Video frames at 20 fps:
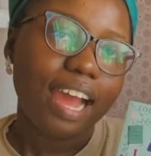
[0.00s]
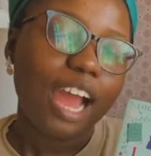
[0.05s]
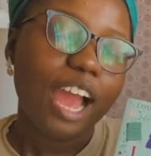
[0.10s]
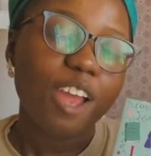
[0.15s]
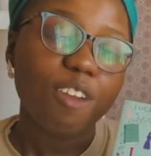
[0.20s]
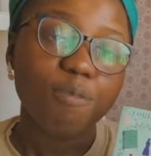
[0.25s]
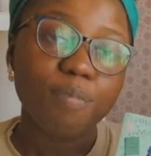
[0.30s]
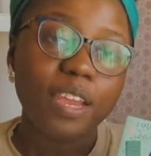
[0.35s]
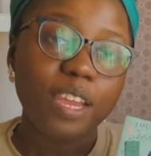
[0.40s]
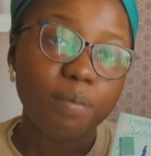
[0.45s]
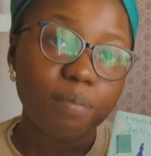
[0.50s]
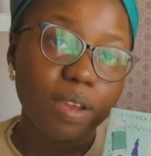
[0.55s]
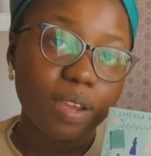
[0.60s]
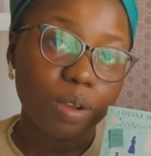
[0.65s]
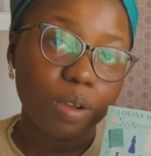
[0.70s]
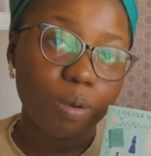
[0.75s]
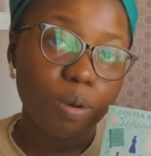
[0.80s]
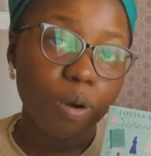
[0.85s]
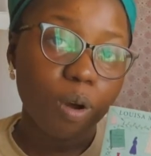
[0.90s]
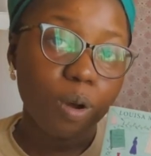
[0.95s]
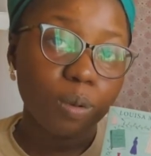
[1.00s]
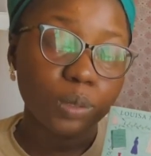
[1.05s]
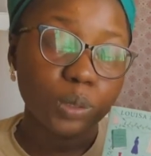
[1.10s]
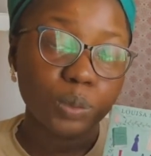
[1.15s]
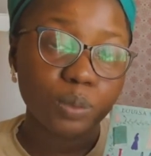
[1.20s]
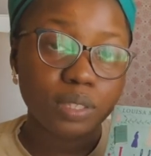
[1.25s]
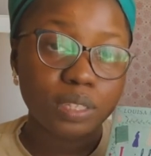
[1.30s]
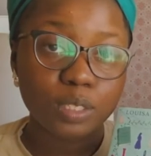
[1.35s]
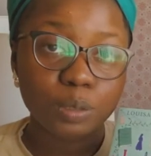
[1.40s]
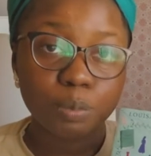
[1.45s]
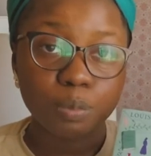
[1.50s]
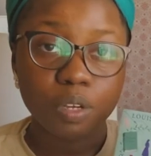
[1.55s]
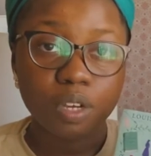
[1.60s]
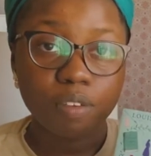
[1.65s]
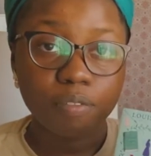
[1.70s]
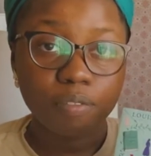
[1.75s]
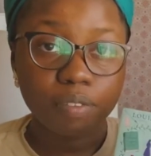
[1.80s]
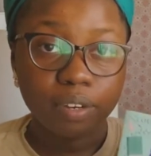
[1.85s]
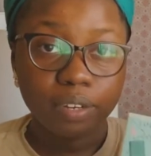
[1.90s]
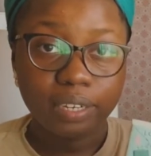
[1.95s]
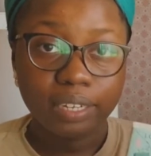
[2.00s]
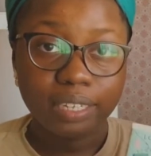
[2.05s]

I've made my qualms with this book very